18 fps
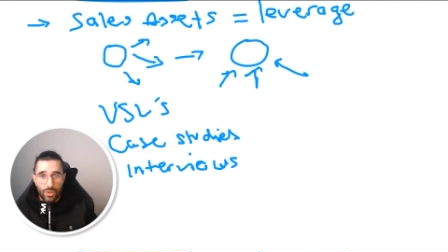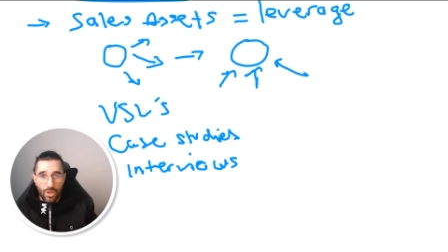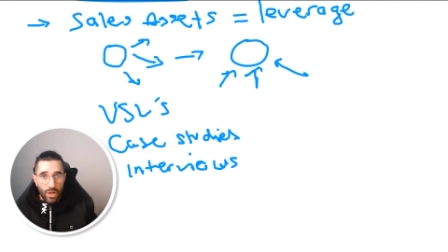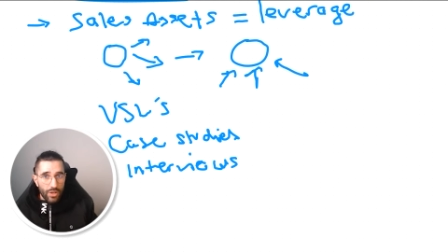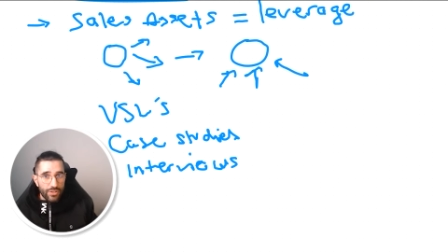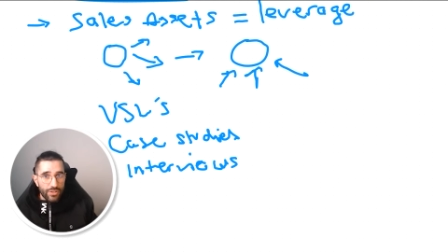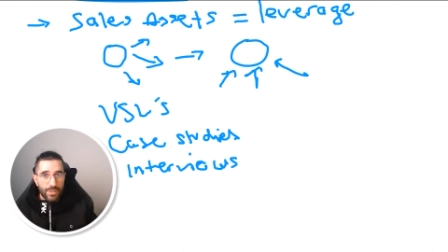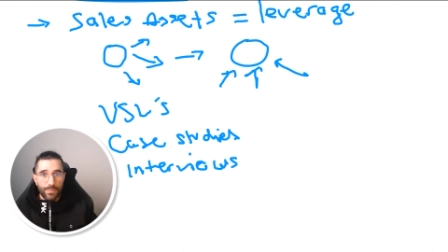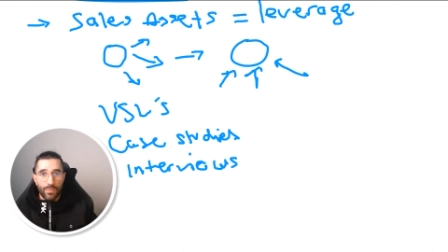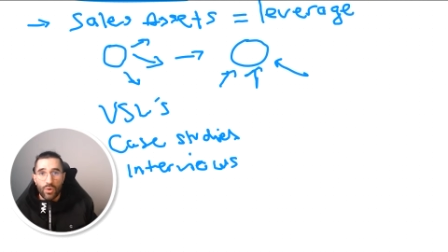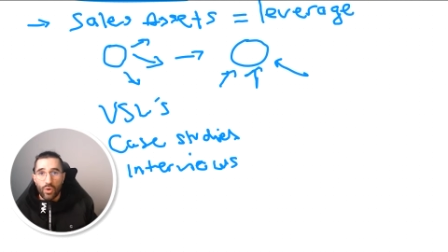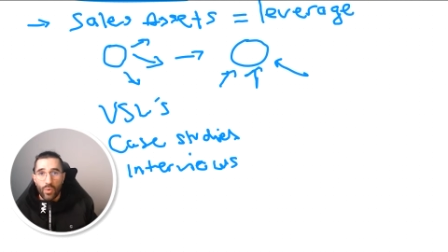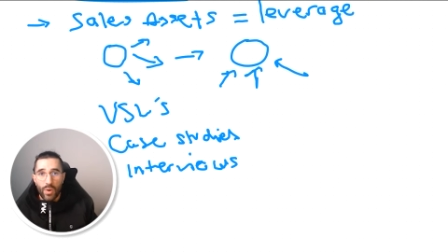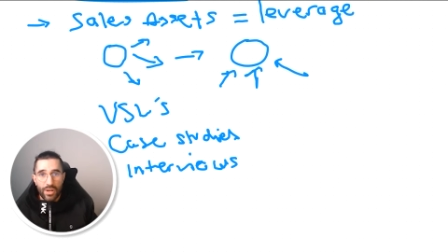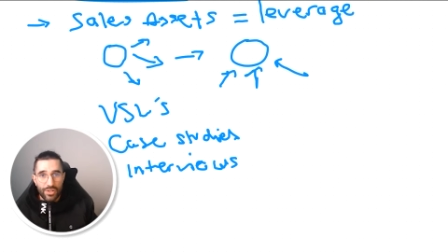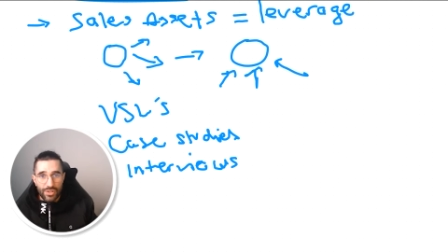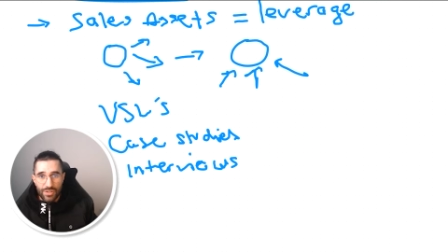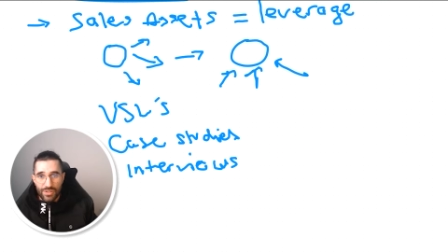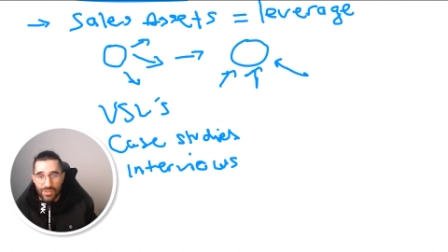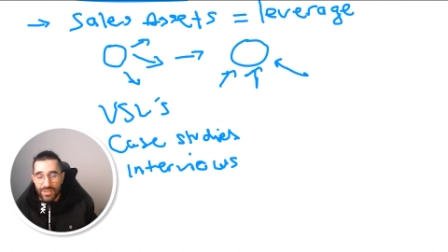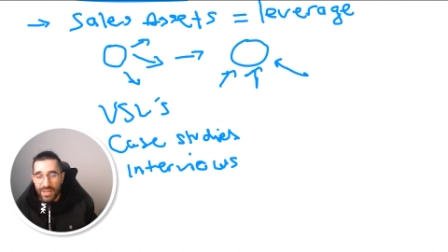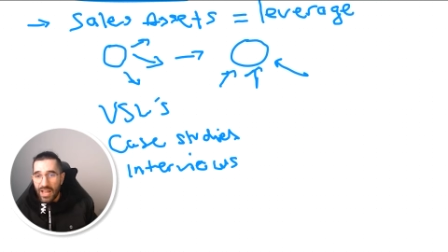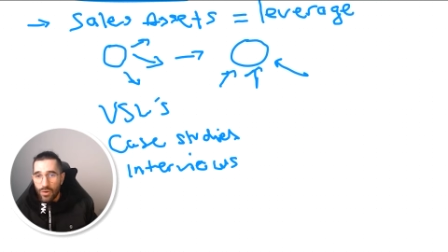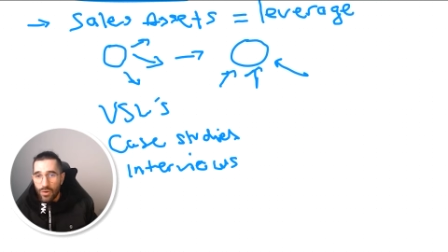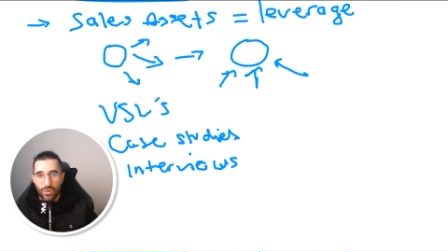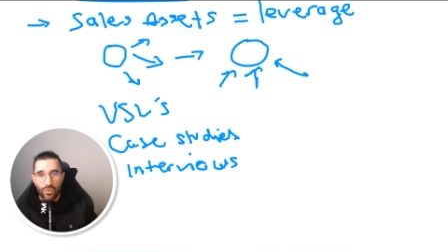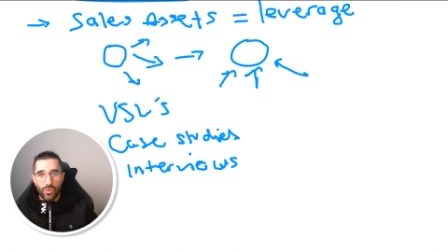You can ask them more questions and
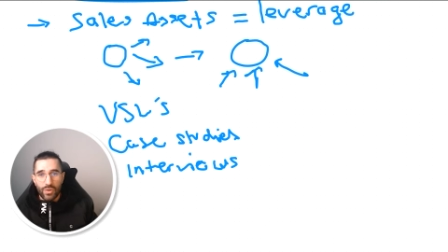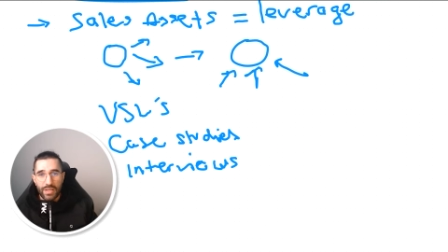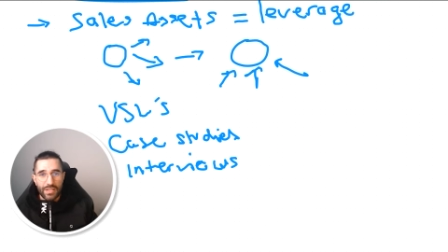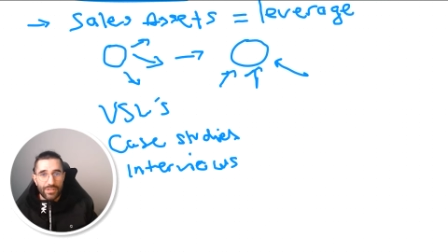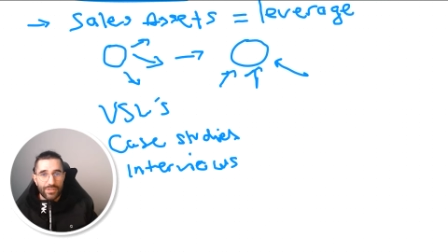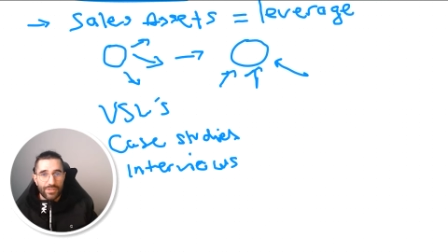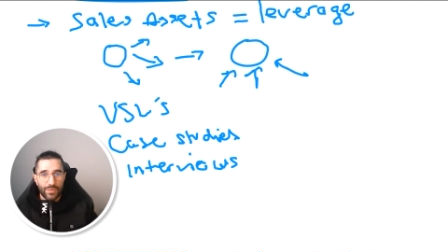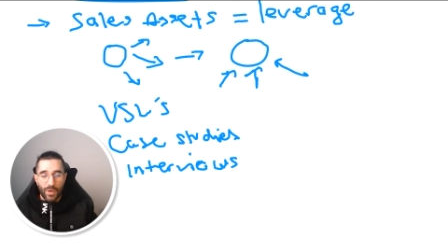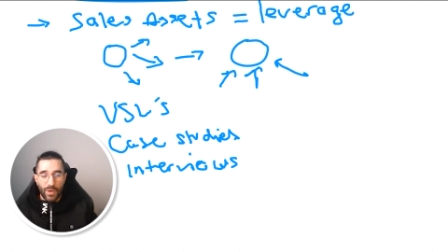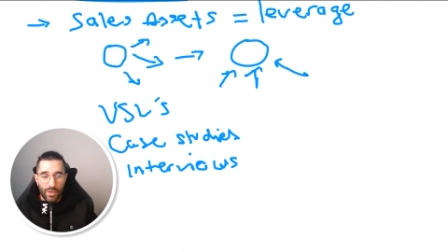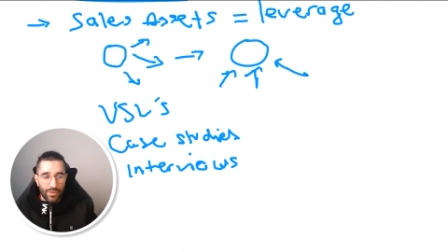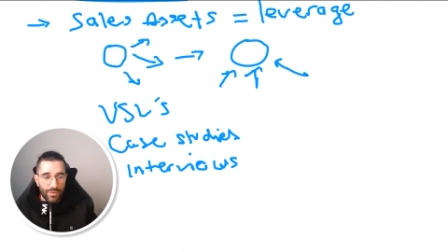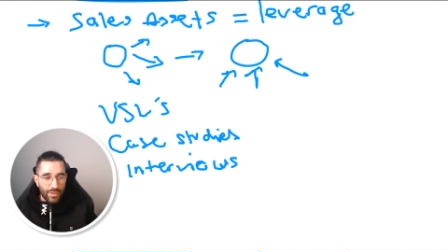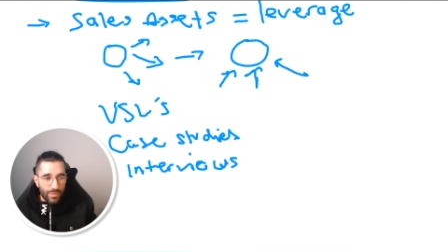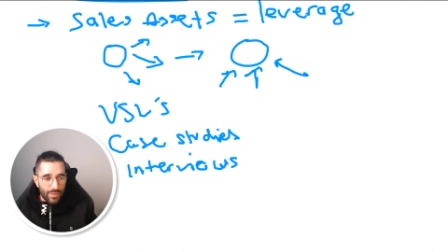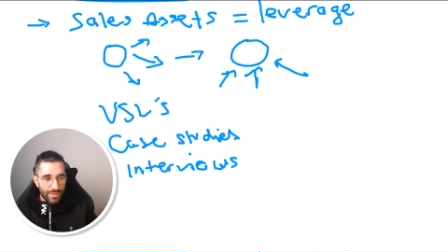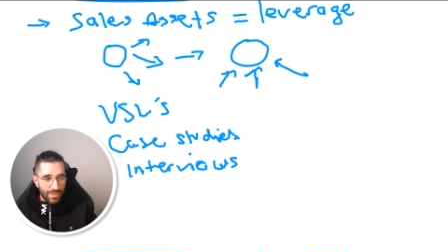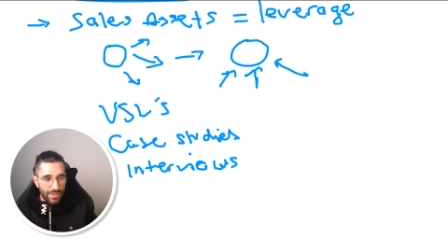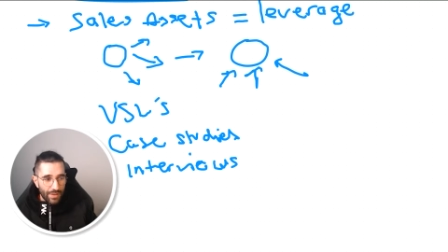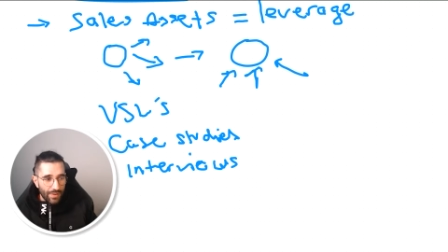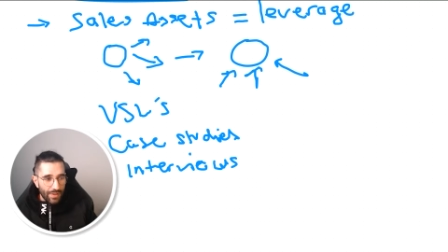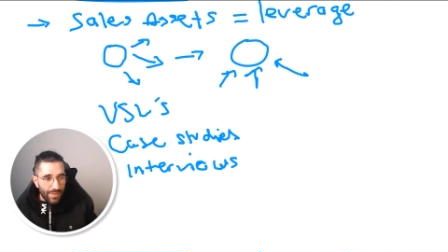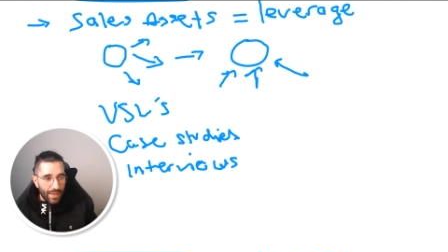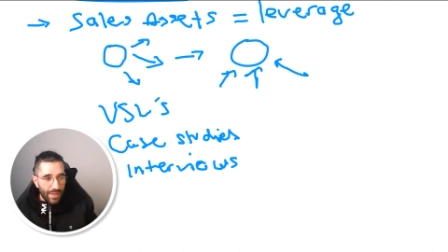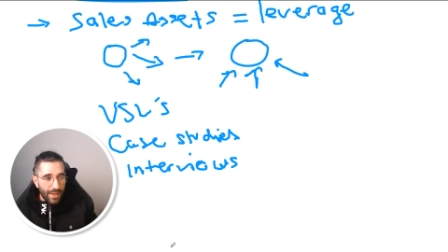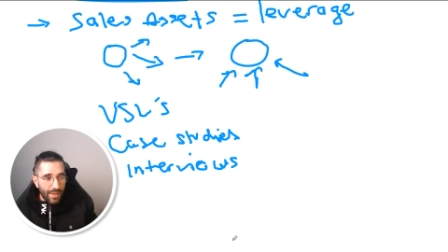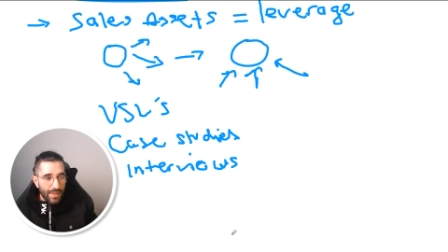how cool it is to work with you and stuff like that.